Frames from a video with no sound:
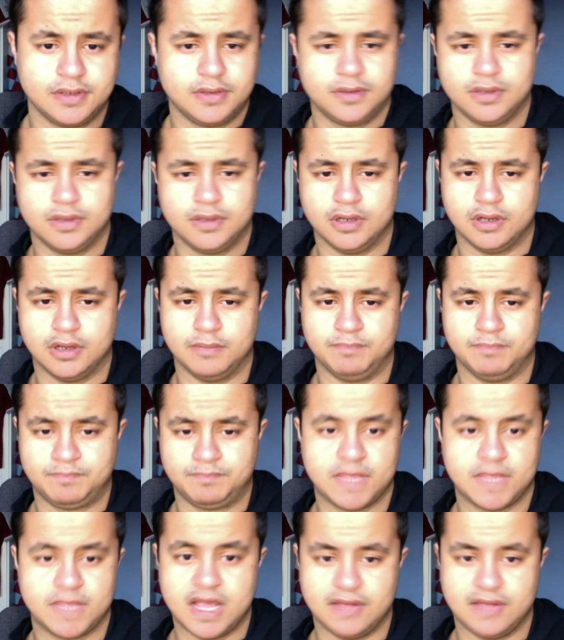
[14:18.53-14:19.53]
at
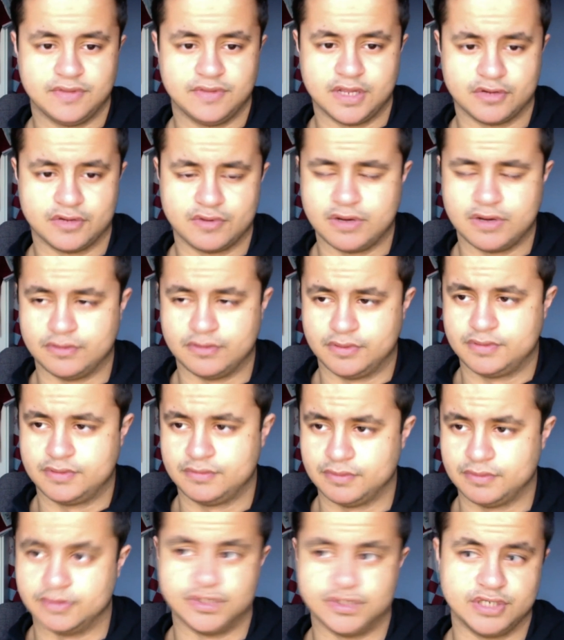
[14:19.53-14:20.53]
their ground,
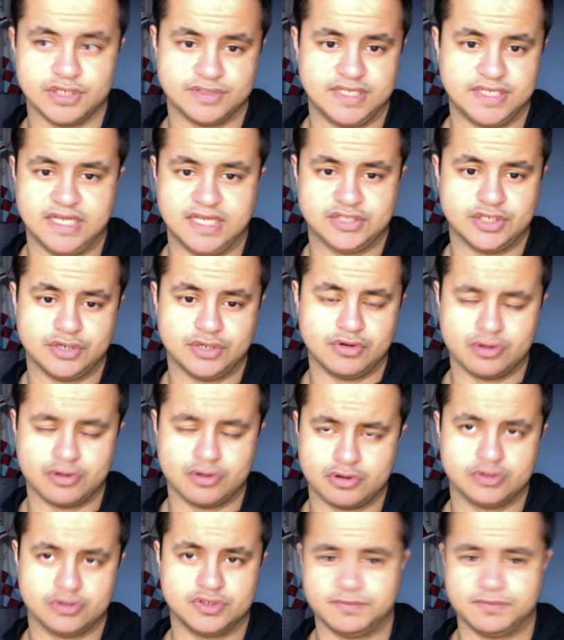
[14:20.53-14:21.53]
when Chelsea actually got a
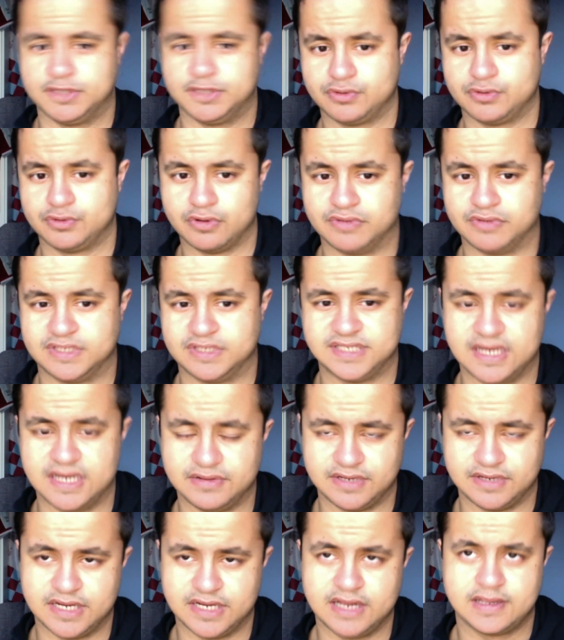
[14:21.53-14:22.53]
controversial goal disallowed
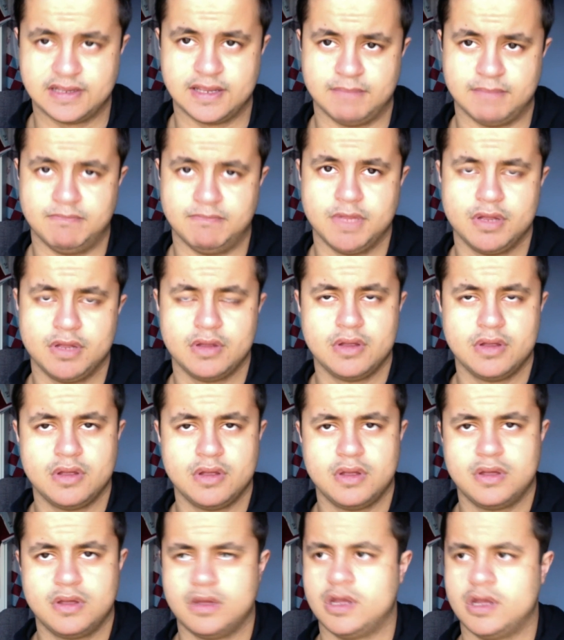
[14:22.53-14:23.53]
in that
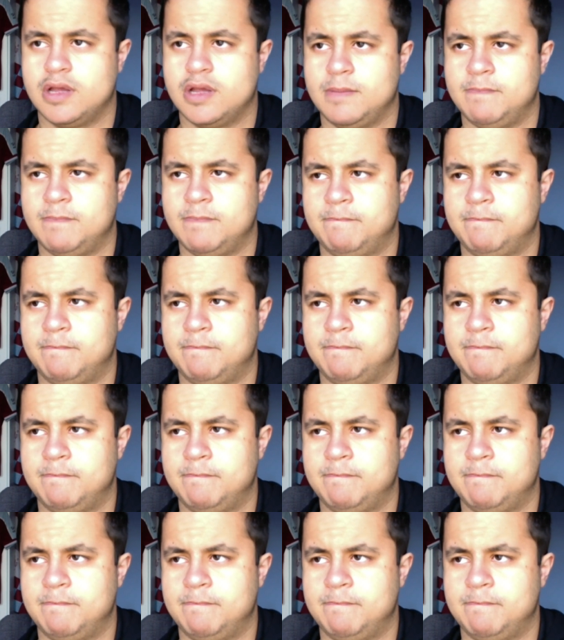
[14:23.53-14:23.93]
game.